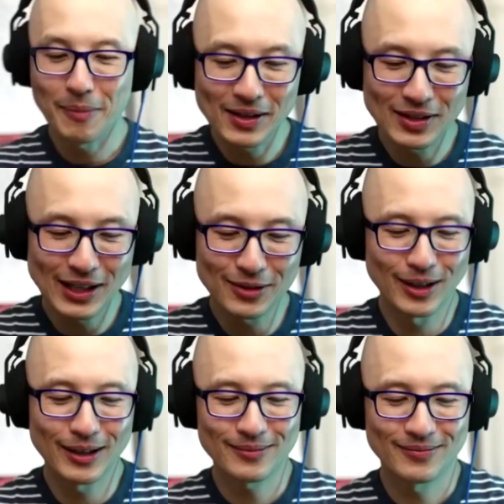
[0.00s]
That makes sense,
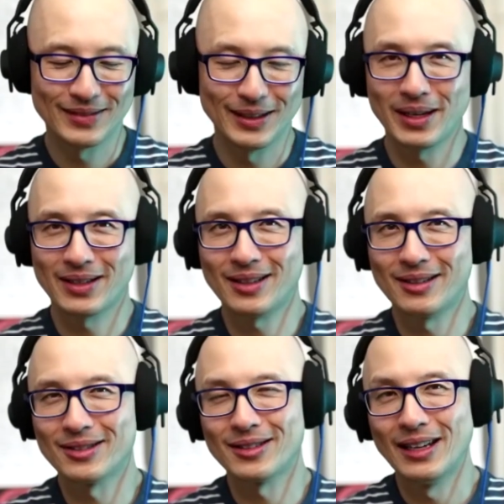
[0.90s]
right? It makes
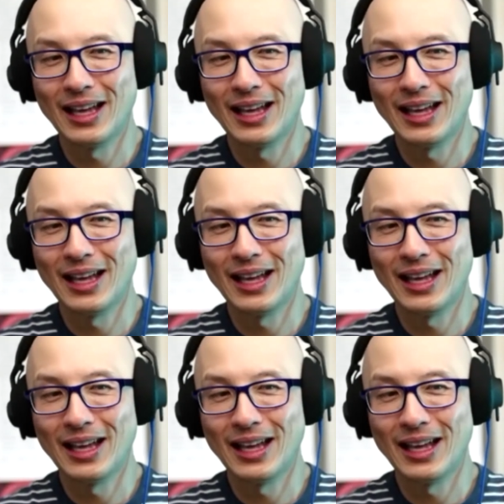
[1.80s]
sense.